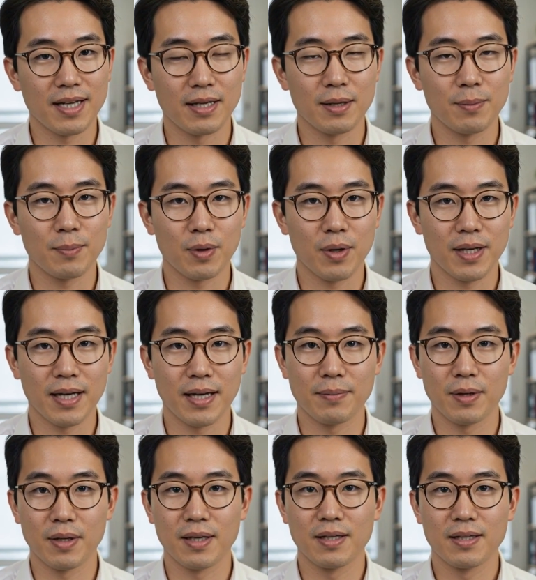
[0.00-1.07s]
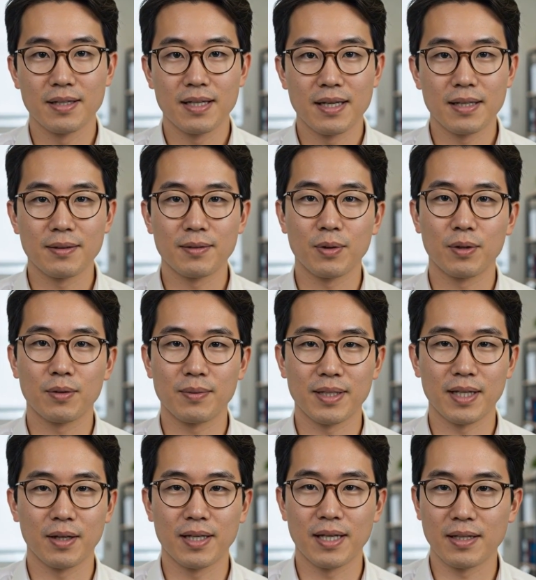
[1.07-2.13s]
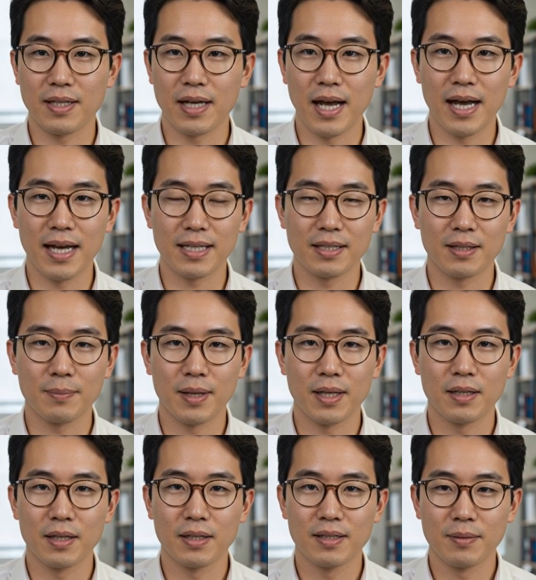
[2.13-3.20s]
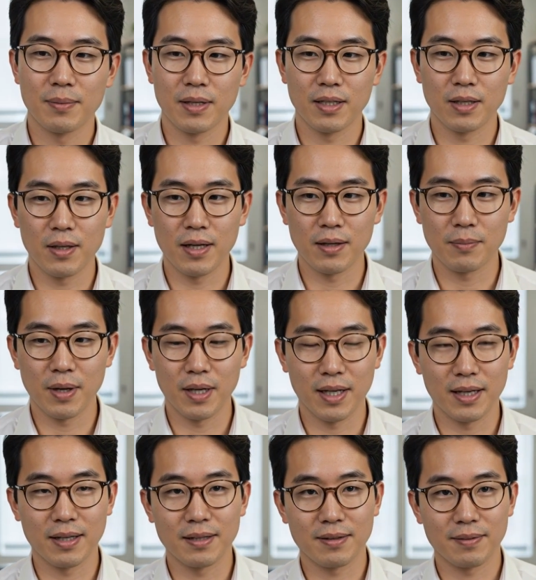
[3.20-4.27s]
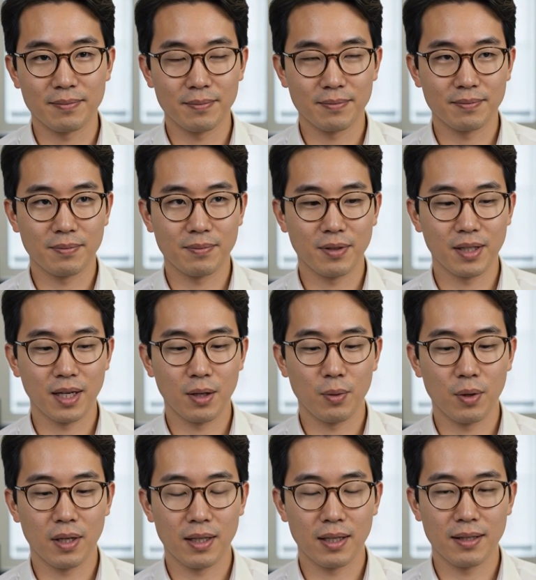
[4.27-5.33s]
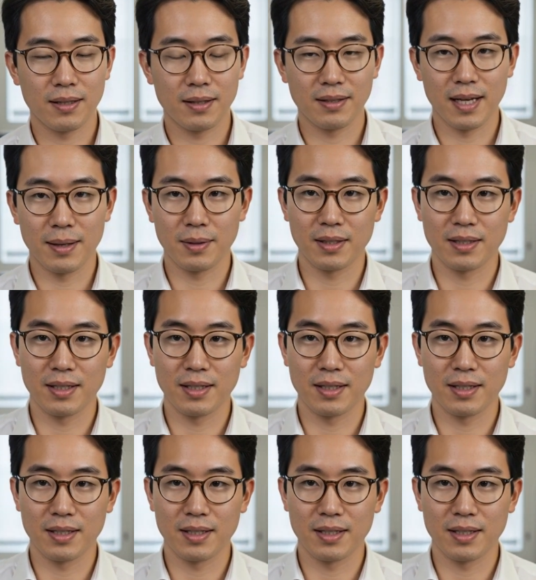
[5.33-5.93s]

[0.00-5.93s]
exploiting it maliciously or selling it to the highest bidder on some underground market. For their work, Nebula